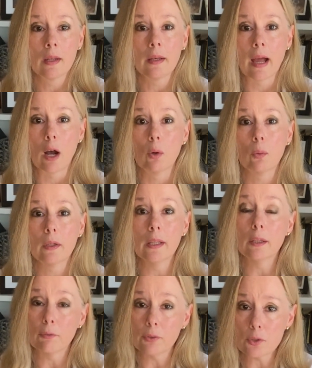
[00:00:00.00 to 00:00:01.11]
Now, in
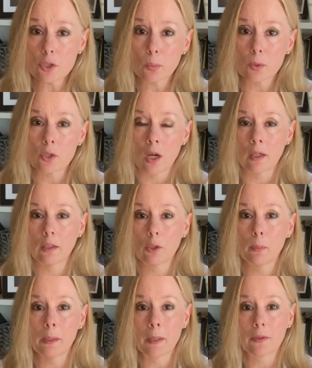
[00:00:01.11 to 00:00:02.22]
the future, we'll talk a little
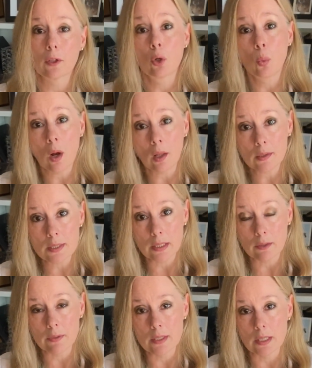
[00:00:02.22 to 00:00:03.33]
bit about the quality
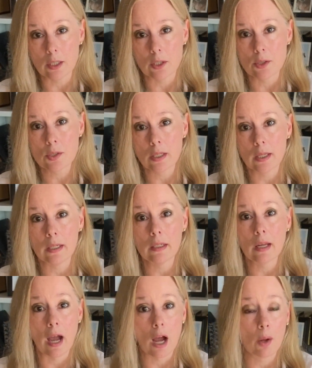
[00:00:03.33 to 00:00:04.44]
of the tears and
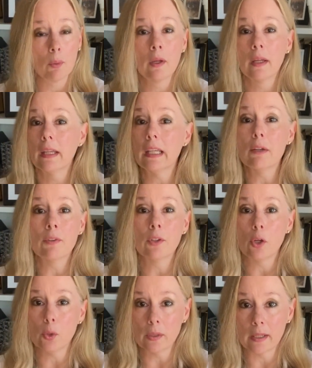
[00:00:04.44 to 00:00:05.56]
how, even though
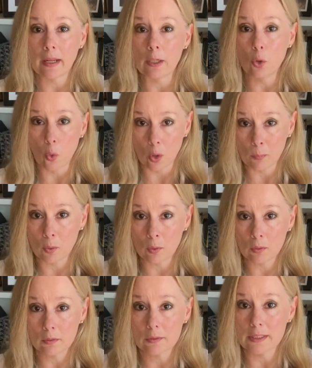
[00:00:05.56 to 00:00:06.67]
you get a
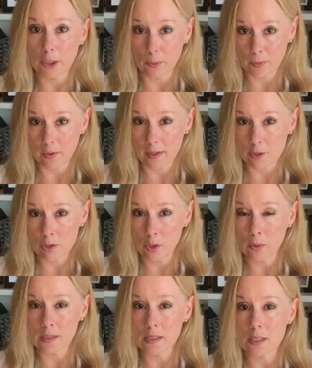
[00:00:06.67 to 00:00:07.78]
normal tear production,
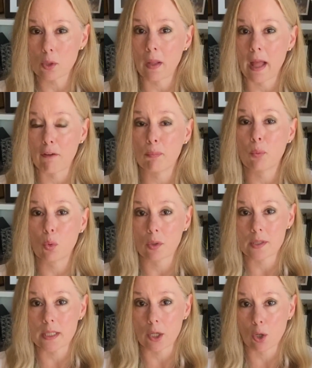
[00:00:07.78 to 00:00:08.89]
you can still have poor
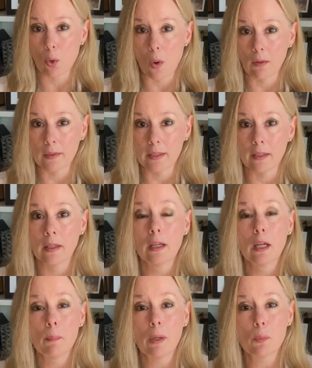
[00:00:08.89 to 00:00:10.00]
tear quality.
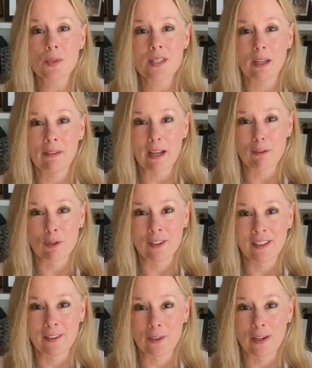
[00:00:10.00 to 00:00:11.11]
But we'll save that for
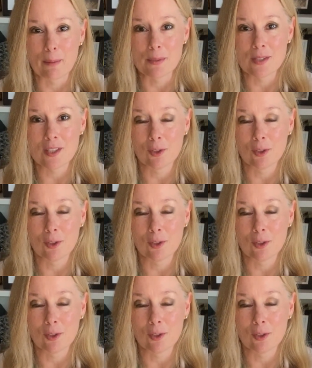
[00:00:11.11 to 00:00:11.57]
another episode.